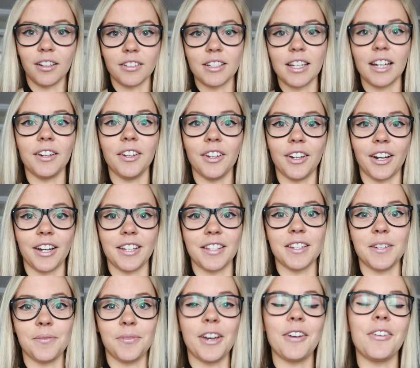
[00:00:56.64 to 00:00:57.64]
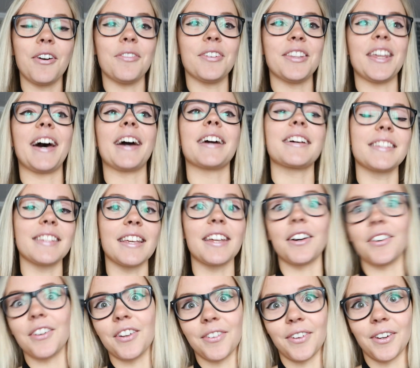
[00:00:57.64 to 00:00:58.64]
I'll tell you guys in a bit when we're there, because then
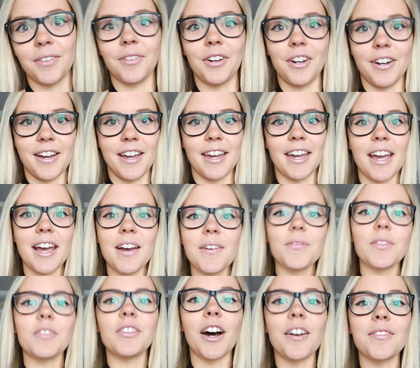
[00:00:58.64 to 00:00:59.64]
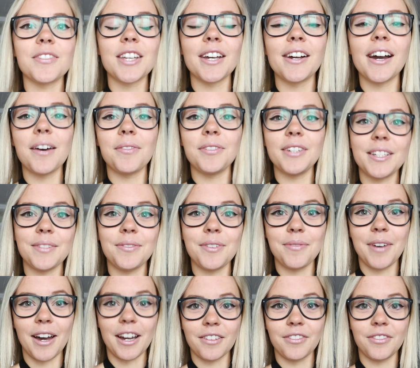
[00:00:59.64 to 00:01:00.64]
I'll know where I'm going. But I'm so happy to be
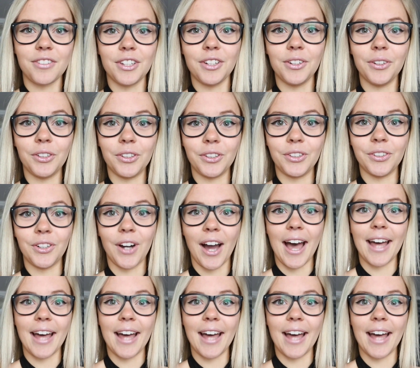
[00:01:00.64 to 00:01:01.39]
back for you all,